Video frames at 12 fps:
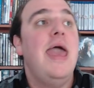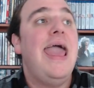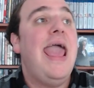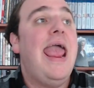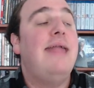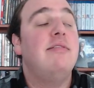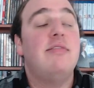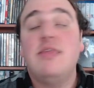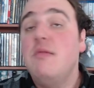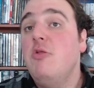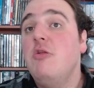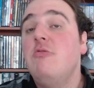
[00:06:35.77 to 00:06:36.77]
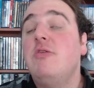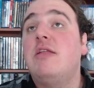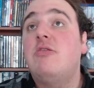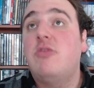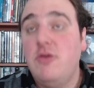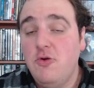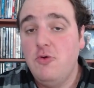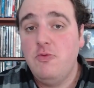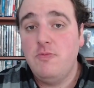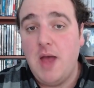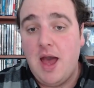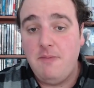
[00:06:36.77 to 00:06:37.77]
And similarly to,
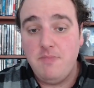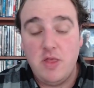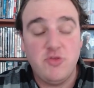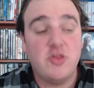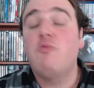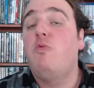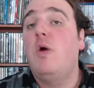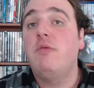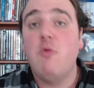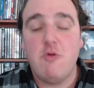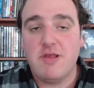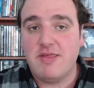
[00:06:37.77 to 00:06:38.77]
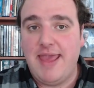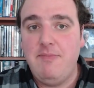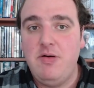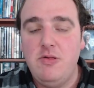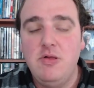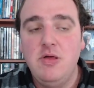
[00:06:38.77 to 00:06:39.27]
just one more example,